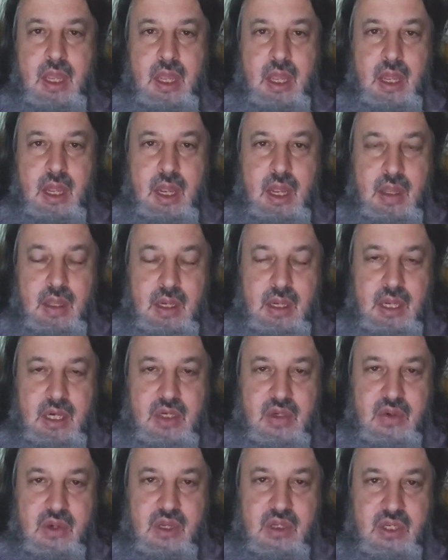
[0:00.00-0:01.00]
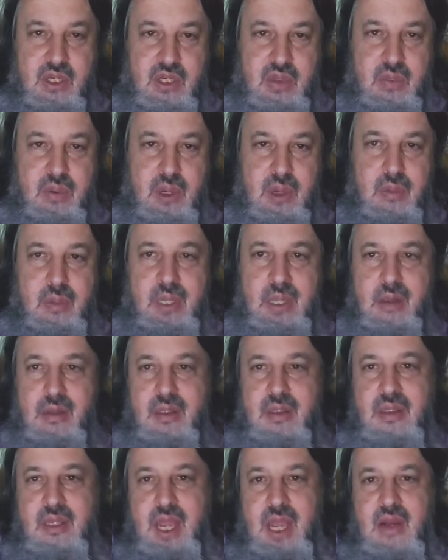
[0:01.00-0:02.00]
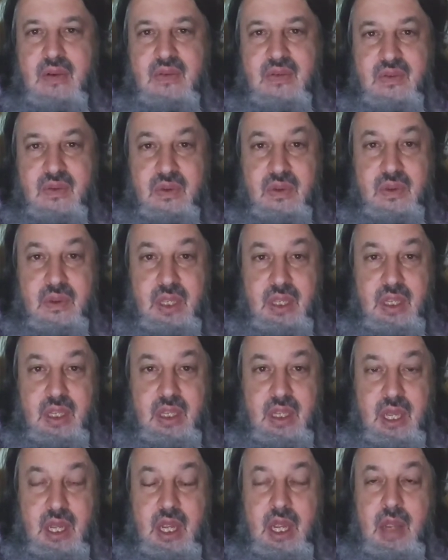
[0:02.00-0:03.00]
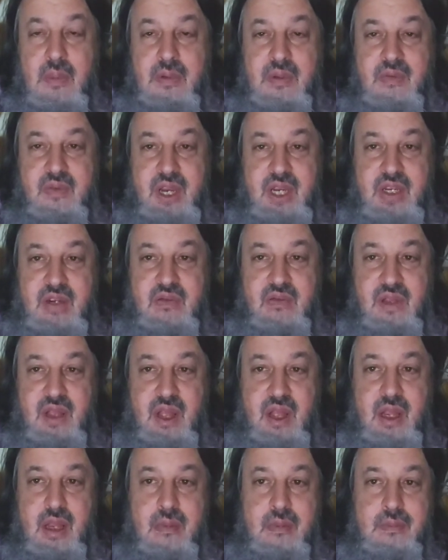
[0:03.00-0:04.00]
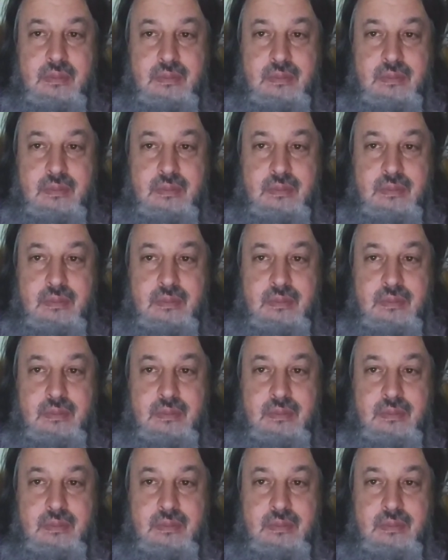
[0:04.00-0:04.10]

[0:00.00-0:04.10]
uh, in the next transition, probably outside of doing the uh, observation vlog.